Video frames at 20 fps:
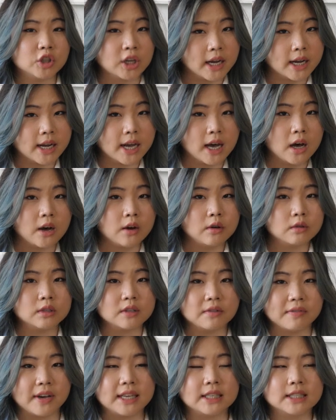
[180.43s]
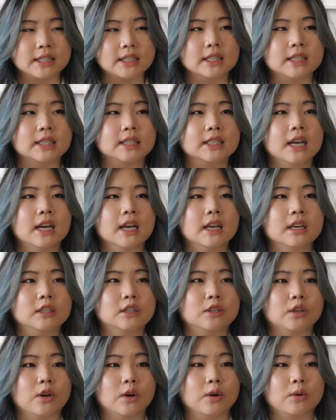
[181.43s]
checkout devices,
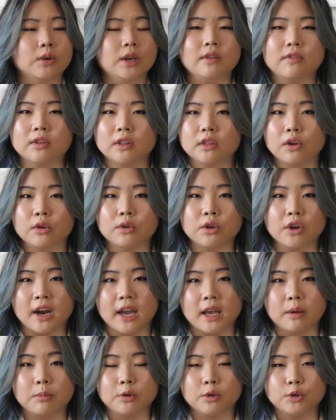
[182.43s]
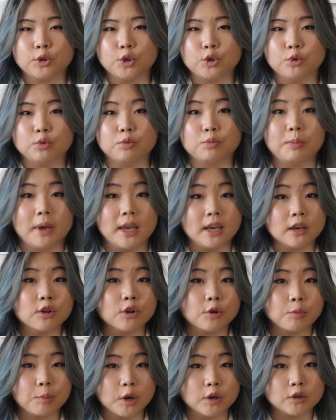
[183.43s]
so even though you're able to make
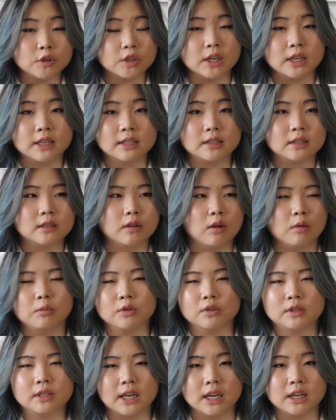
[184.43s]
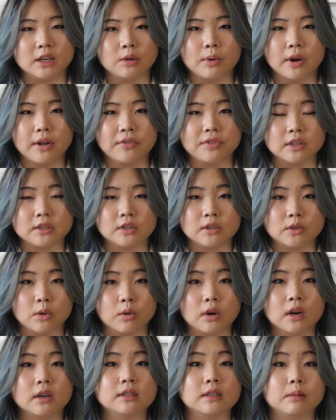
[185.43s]
your purchase almost anywhere in the
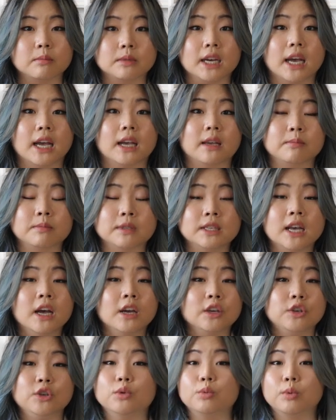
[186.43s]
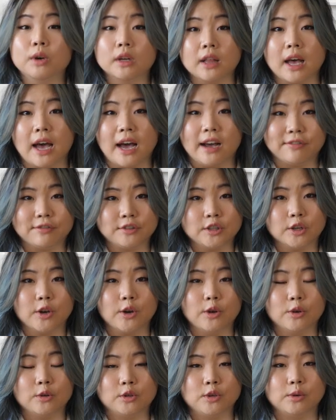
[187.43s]
store, sometimes you will have to
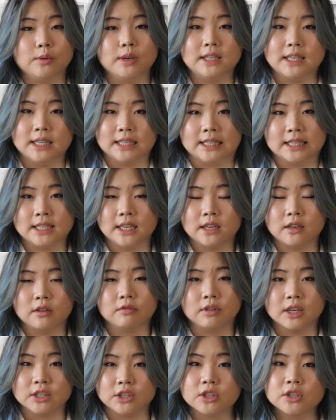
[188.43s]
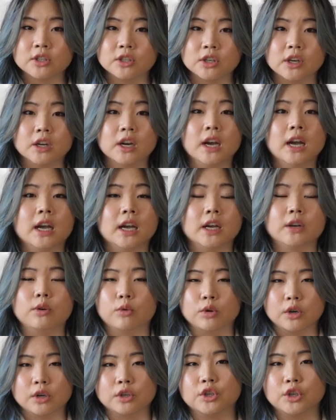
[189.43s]
go to a designated register in
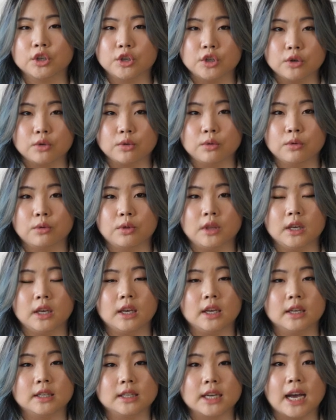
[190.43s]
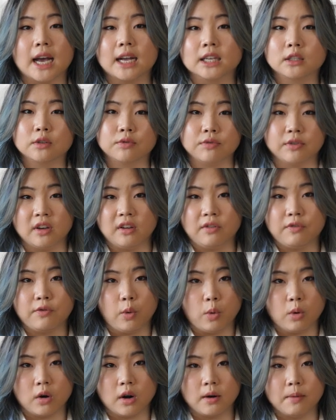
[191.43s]
order to do the tax-free
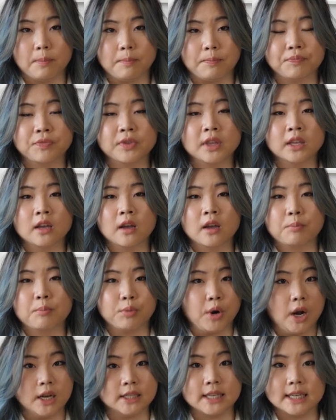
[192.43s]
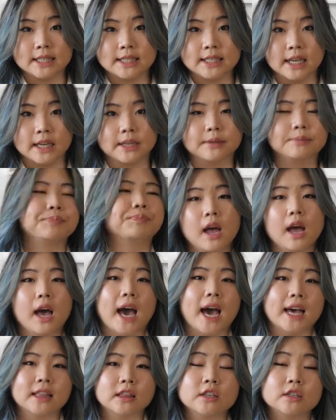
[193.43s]
form processing.
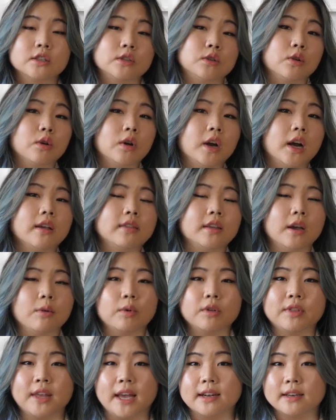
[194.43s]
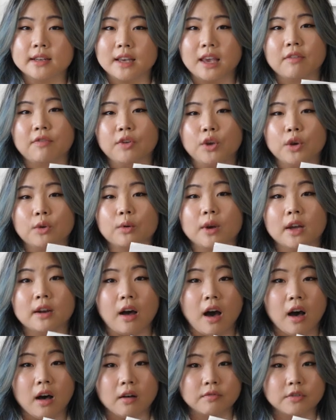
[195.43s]
At the store, they will then give you
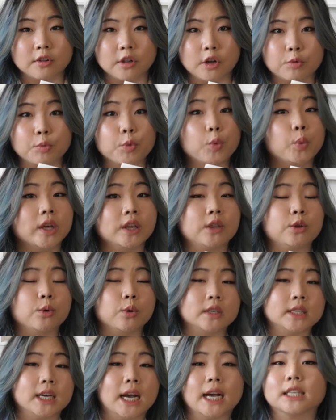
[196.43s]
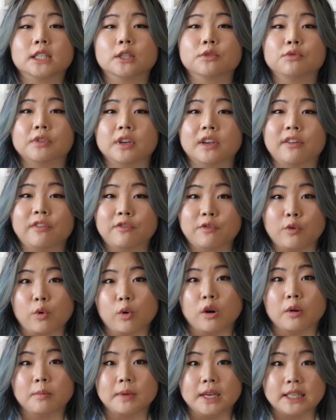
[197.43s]
an envelope with your tax-free
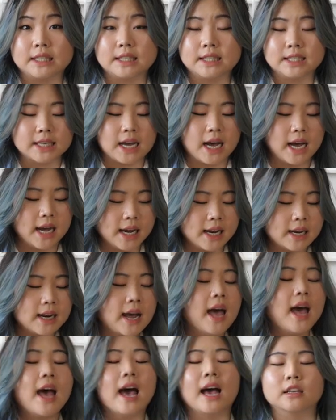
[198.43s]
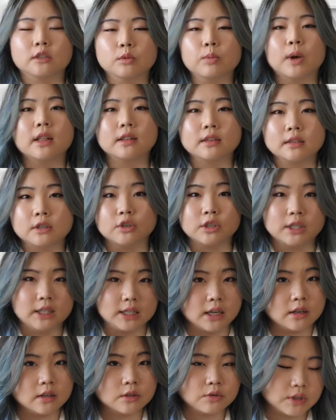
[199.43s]
form inside, as well as your
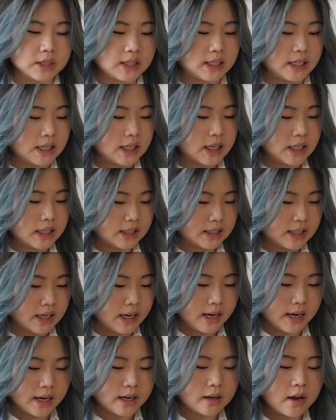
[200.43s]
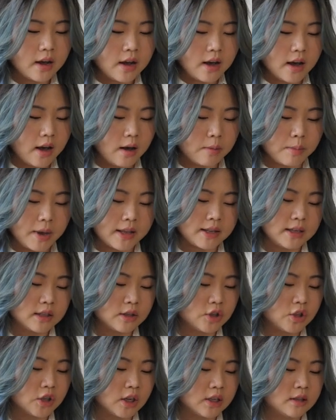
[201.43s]
sales receipt inside. Um, and
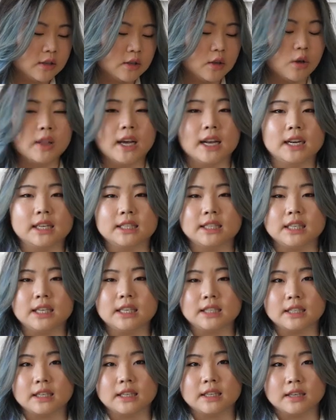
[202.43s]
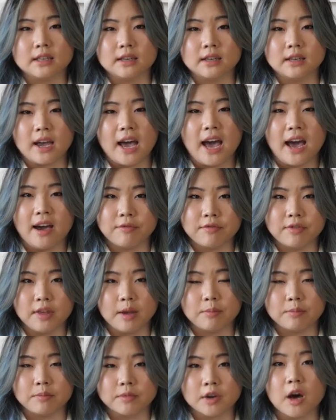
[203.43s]
it's just so that it's easy to have
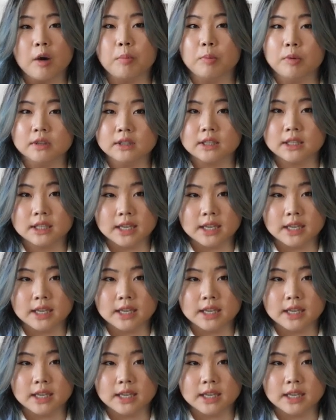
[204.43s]
them coupled